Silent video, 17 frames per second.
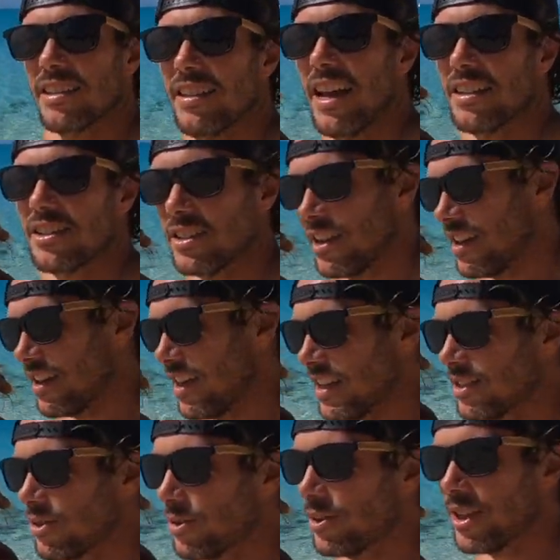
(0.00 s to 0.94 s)
So
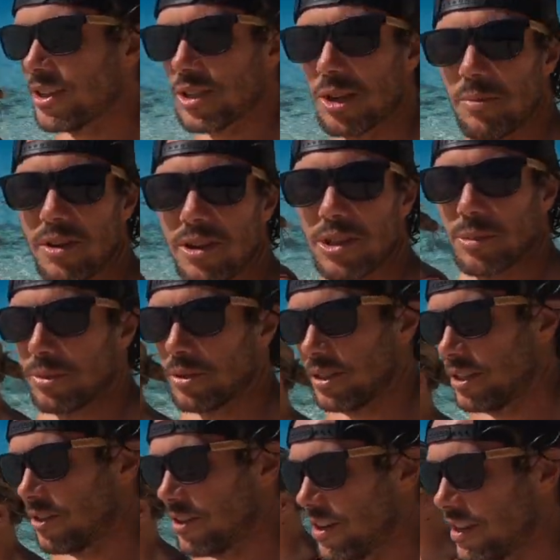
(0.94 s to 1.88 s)
that's old Escobar's
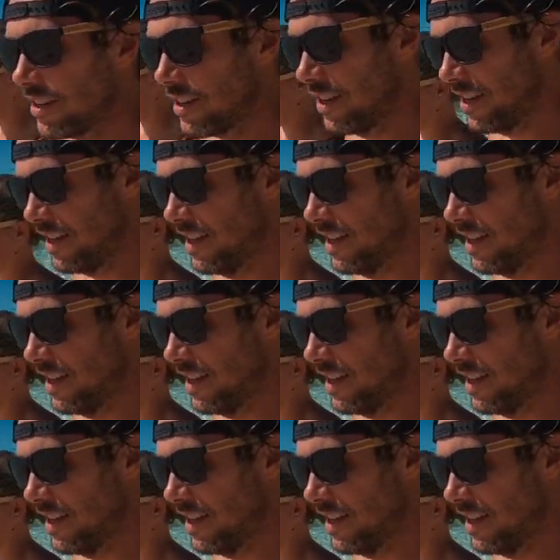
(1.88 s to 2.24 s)
plane wreck.